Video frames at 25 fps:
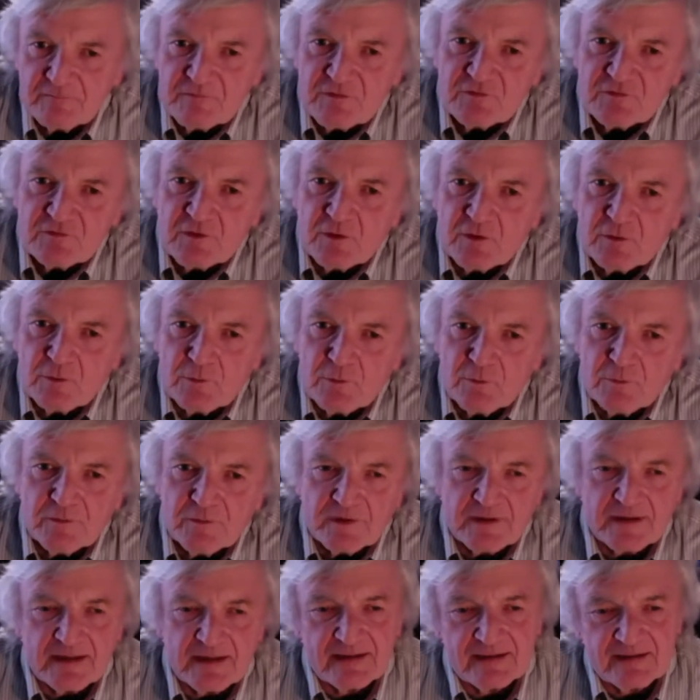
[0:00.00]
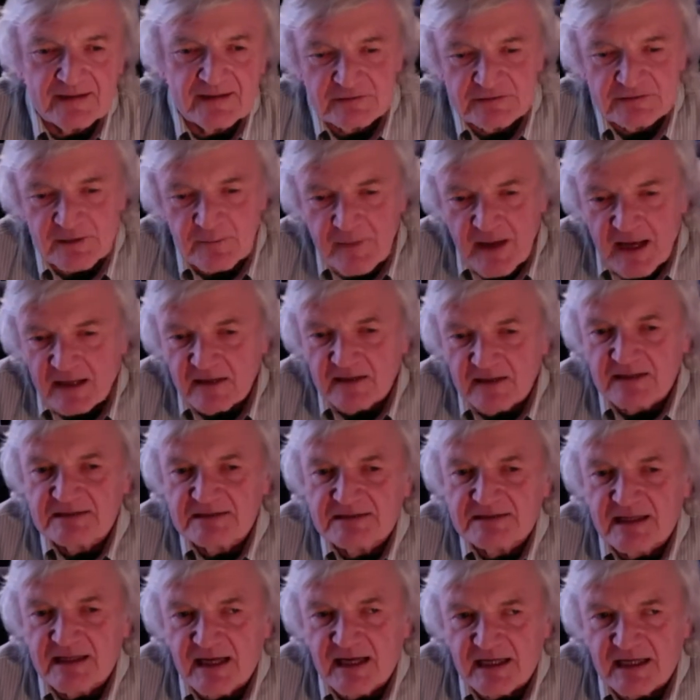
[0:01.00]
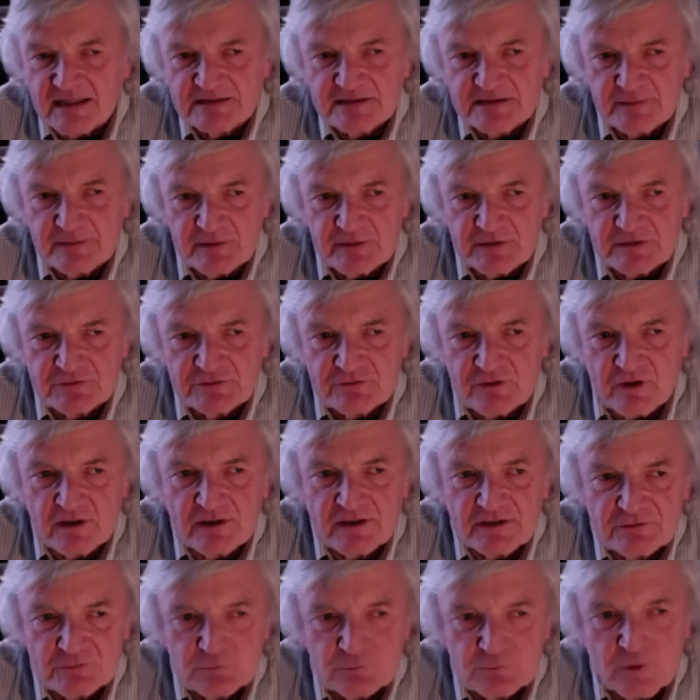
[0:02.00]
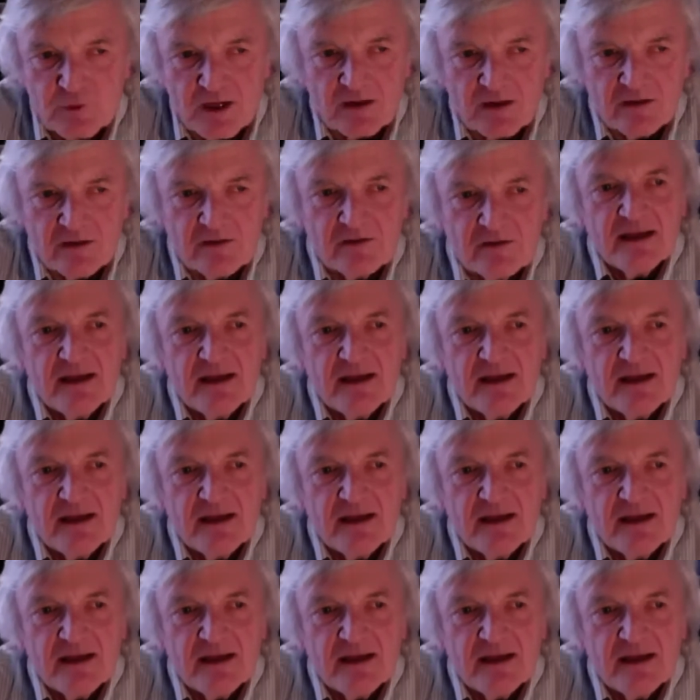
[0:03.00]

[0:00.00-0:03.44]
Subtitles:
So there's a balance that has to be struck as well.